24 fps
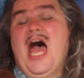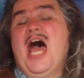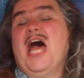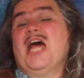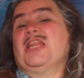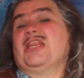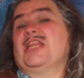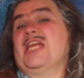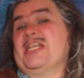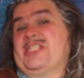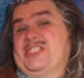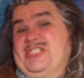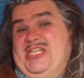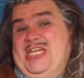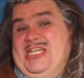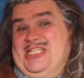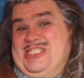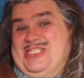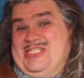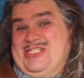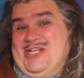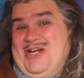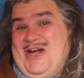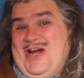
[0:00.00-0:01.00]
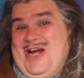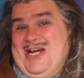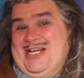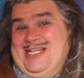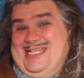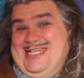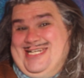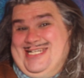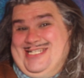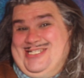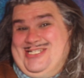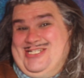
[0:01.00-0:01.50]
Let's get
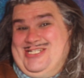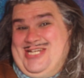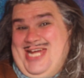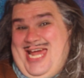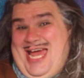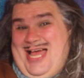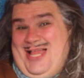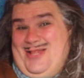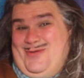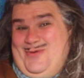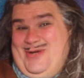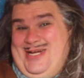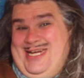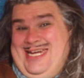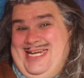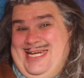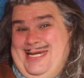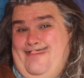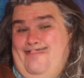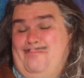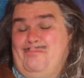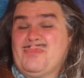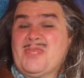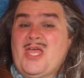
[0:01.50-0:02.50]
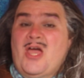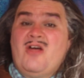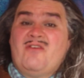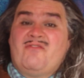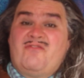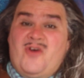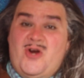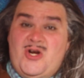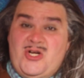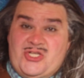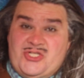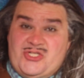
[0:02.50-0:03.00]
started, shall we?
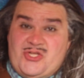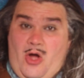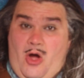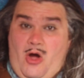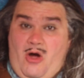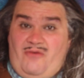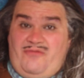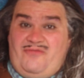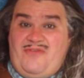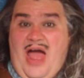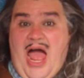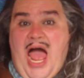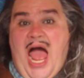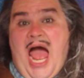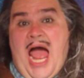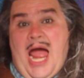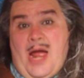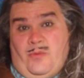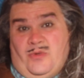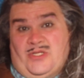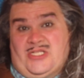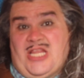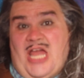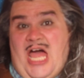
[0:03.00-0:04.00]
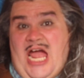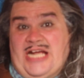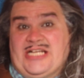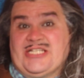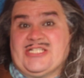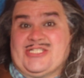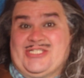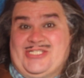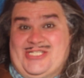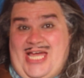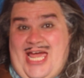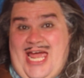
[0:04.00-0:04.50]
First off, I would like
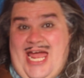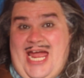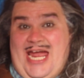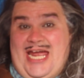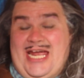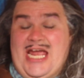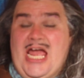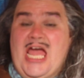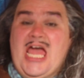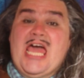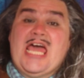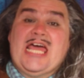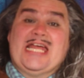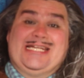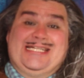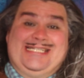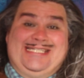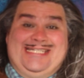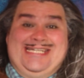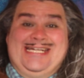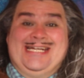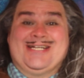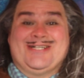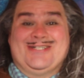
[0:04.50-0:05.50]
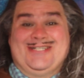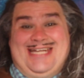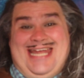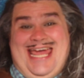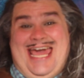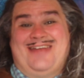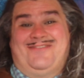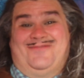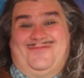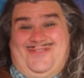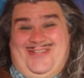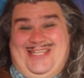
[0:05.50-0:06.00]
to say, dear
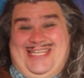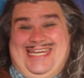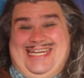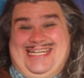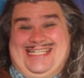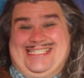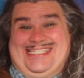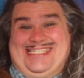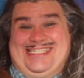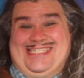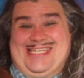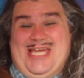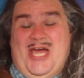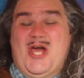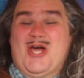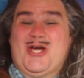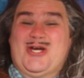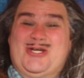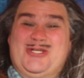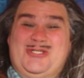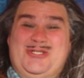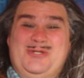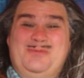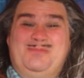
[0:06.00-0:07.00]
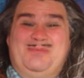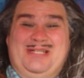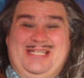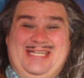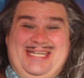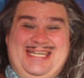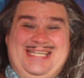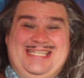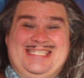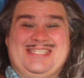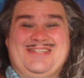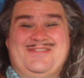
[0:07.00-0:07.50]
Netflix, could you
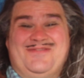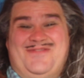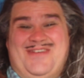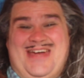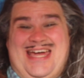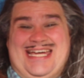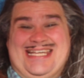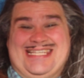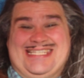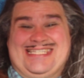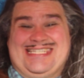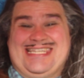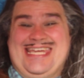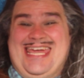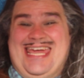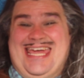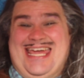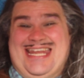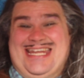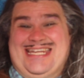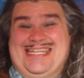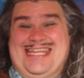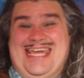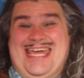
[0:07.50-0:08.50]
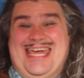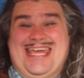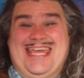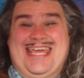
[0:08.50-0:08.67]
please invest in